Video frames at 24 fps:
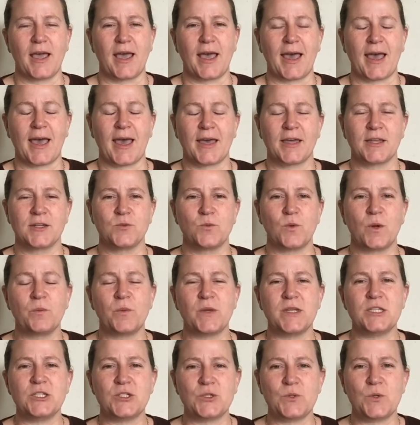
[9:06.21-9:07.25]
And when
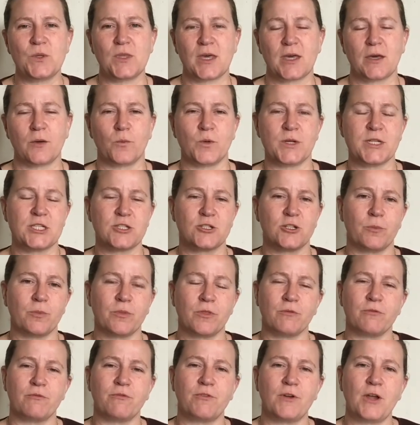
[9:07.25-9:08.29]
we do that, we stop
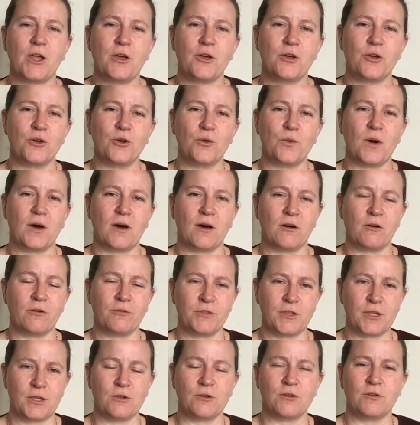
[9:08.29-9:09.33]
the flow of
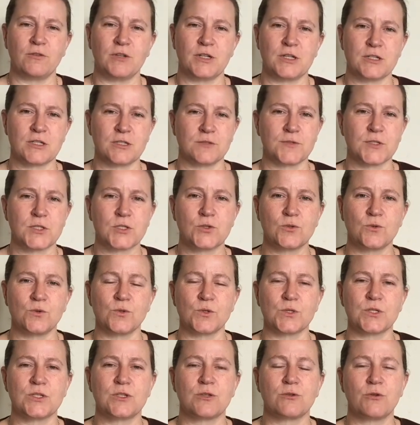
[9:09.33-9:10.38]
the universe of
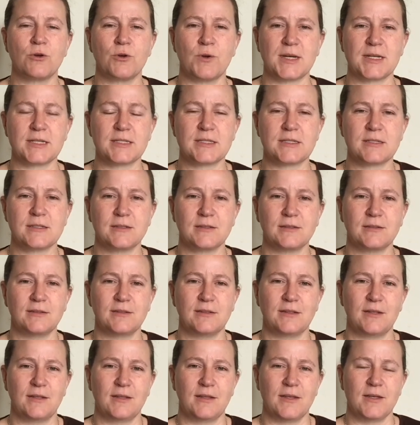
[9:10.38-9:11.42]
Source through us.
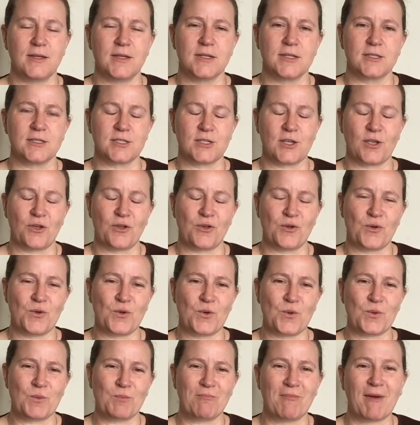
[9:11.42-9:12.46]

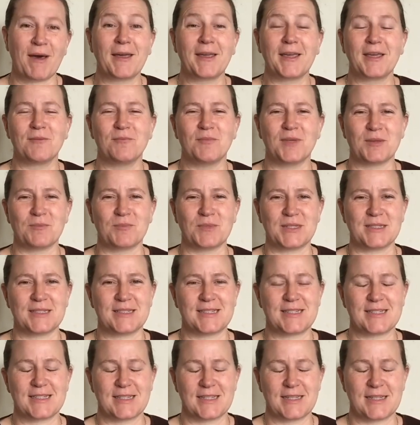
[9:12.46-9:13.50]
So my
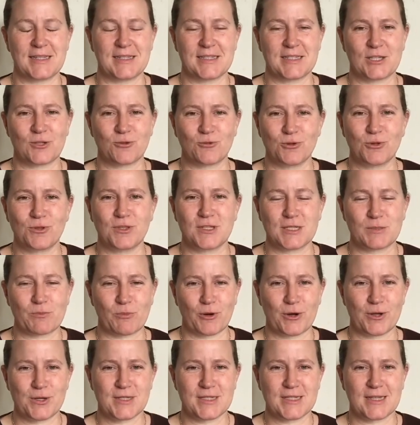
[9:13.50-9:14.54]
commitment is through this
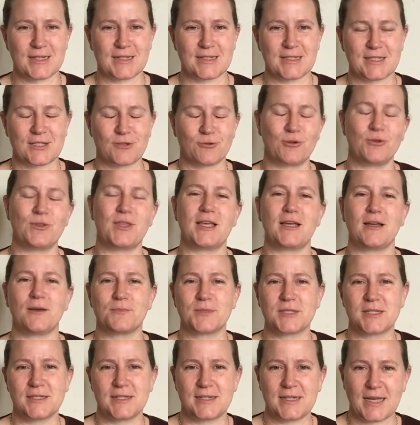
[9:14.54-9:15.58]
process, through the
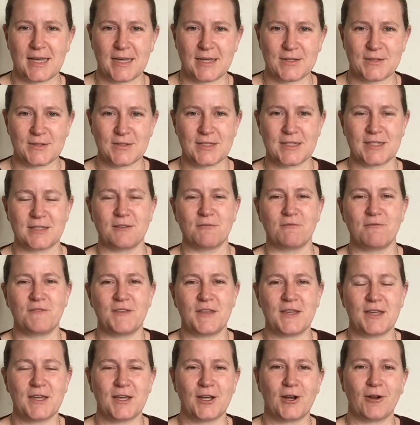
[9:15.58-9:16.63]
ups and downs and the
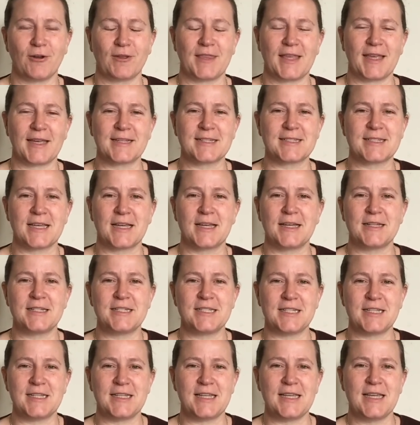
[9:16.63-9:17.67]
fear and the
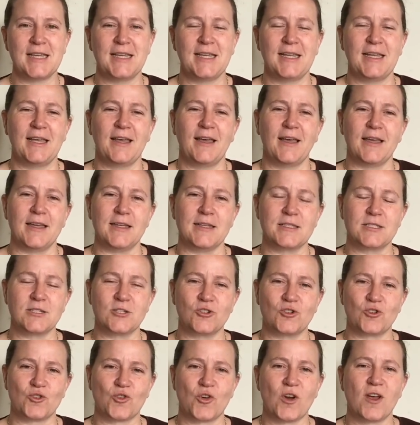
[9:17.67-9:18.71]
anxiety, is
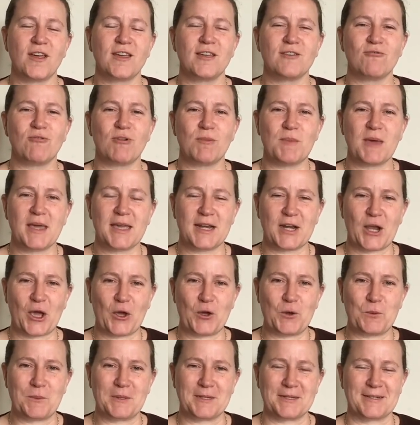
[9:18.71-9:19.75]
to try and remain
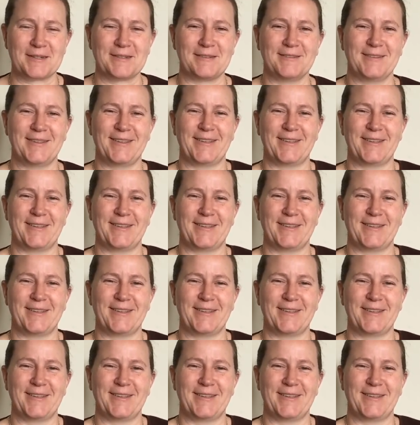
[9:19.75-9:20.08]
open.